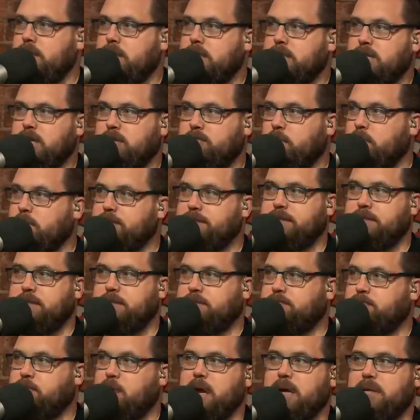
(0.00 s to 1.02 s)
Jeff Wilson
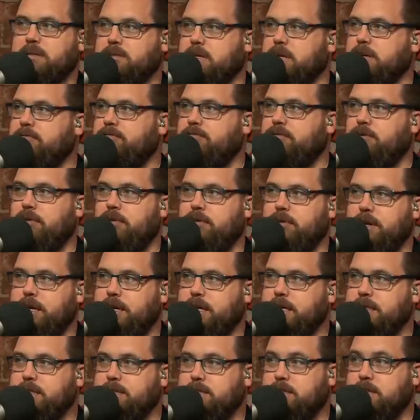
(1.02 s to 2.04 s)
is practicing in full and
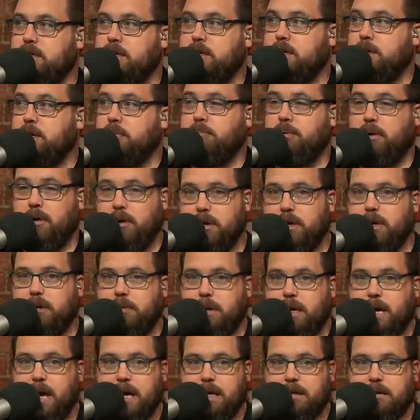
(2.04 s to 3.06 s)
he is probably going
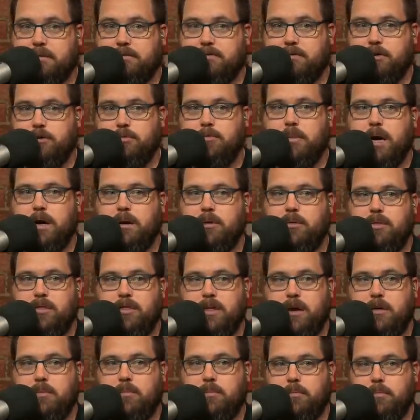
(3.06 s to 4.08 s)
to be active, you might
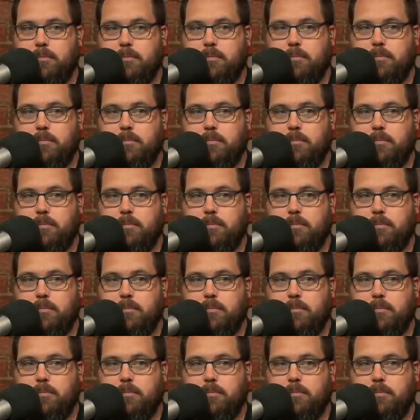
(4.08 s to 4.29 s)
then